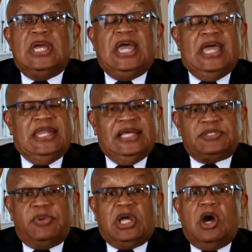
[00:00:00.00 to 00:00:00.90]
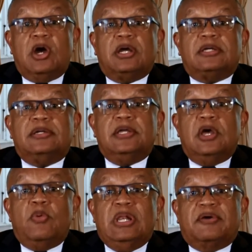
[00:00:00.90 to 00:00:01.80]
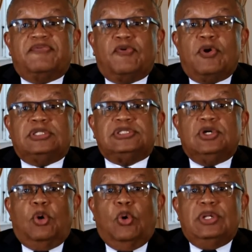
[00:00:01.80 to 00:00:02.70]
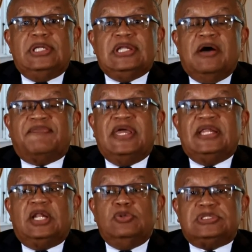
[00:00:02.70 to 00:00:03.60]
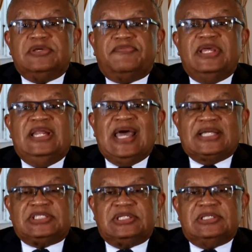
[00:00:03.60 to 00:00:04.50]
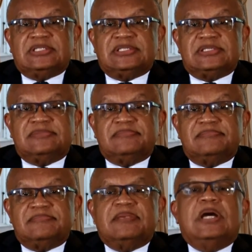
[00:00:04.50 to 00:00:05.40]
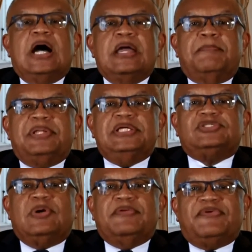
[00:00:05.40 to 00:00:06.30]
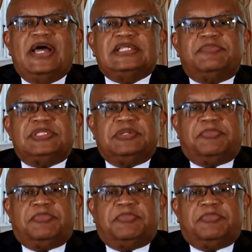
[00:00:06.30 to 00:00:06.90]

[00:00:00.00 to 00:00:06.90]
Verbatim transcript: In this regard, we look forward to the holding of inclusive elections. I am pleased to advise, Mr.